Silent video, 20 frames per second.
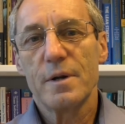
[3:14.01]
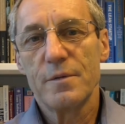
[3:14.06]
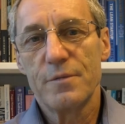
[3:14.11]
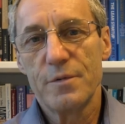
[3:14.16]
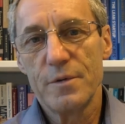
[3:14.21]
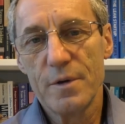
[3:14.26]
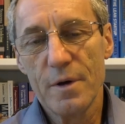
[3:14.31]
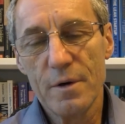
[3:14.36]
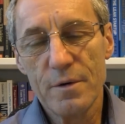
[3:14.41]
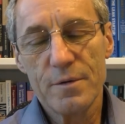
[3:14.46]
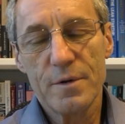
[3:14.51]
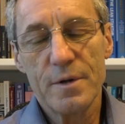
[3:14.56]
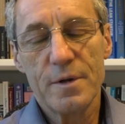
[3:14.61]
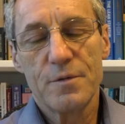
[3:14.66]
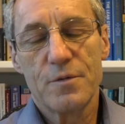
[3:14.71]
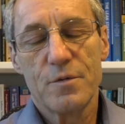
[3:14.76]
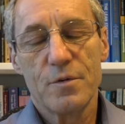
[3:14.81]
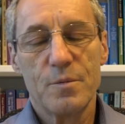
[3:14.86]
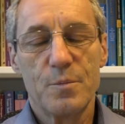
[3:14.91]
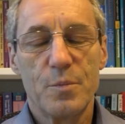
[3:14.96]
If you don't
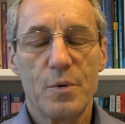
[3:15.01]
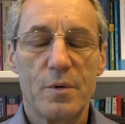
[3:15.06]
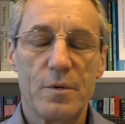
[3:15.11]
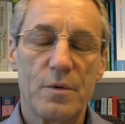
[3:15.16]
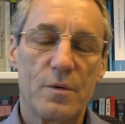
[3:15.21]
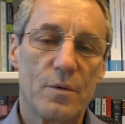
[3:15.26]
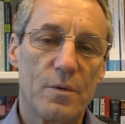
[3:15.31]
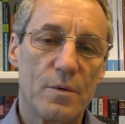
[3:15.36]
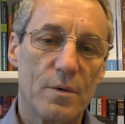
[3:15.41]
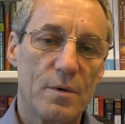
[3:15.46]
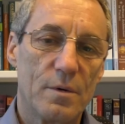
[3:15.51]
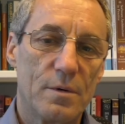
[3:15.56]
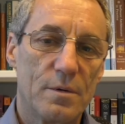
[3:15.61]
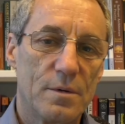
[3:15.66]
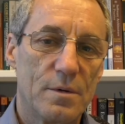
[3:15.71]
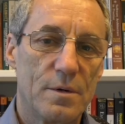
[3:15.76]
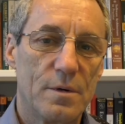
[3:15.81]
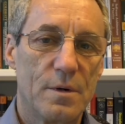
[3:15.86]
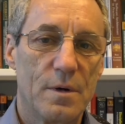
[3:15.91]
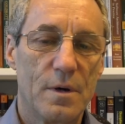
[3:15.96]
need to port your
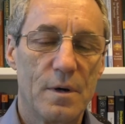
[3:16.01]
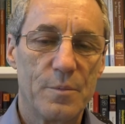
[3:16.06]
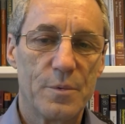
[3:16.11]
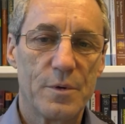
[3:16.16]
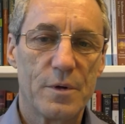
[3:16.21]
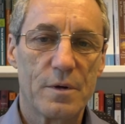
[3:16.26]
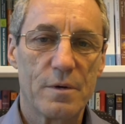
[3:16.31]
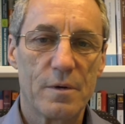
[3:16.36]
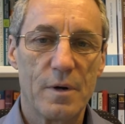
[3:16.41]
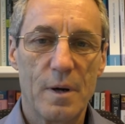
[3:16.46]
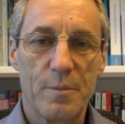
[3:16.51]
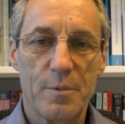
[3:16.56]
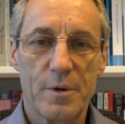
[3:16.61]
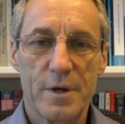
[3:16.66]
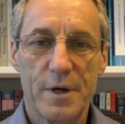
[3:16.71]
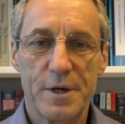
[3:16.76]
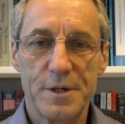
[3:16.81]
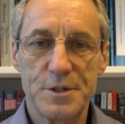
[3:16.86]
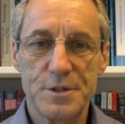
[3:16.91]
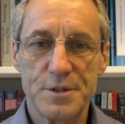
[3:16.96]
particular
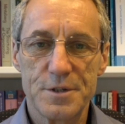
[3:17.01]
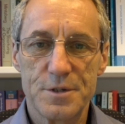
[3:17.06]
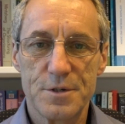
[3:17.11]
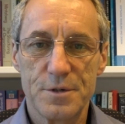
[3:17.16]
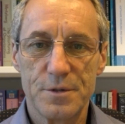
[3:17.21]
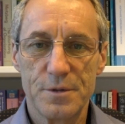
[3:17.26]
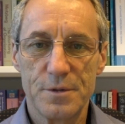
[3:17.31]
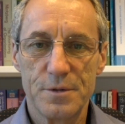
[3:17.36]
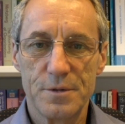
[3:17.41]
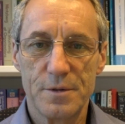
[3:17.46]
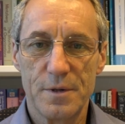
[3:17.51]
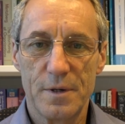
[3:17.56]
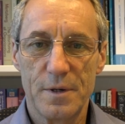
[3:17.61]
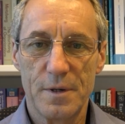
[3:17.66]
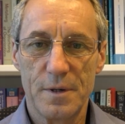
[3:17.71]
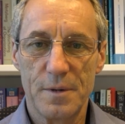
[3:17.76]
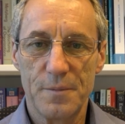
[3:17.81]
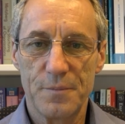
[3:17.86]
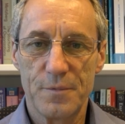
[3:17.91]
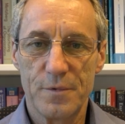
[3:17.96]
application
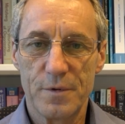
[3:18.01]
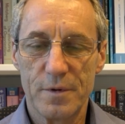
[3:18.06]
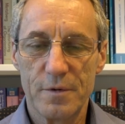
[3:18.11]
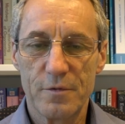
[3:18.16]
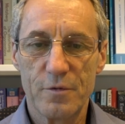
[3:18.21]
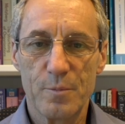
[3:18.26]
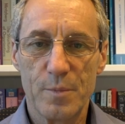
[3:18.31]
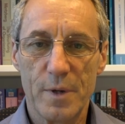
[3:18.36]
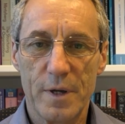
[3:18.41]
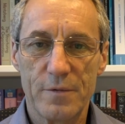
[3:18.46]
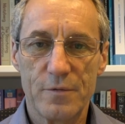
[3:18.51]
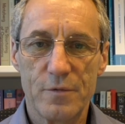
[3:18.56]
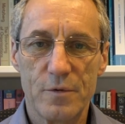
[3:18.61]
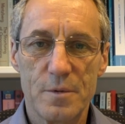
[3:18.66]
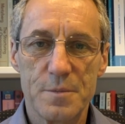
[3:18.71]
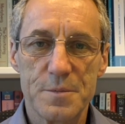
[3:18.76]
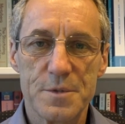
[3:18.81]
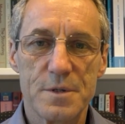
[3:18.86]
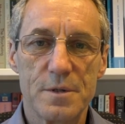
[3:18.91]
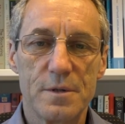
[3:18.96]
to different
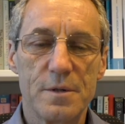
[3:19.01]
platforms,